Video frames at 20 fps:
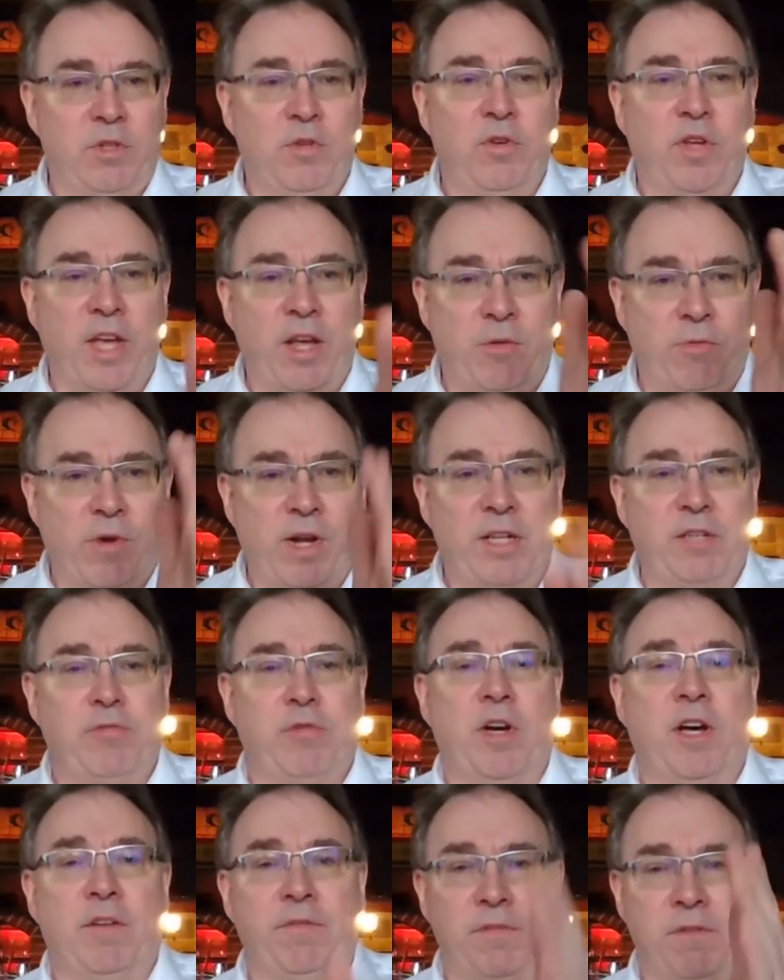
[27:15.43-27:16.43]
you get
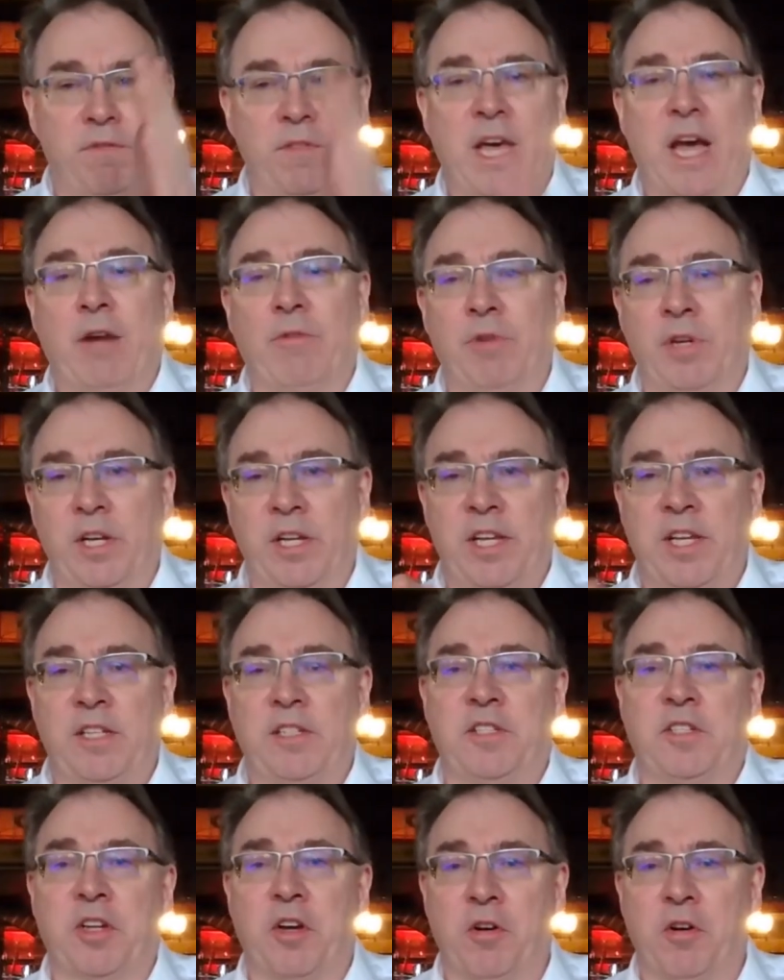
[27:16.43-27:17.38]
1/12 of that release.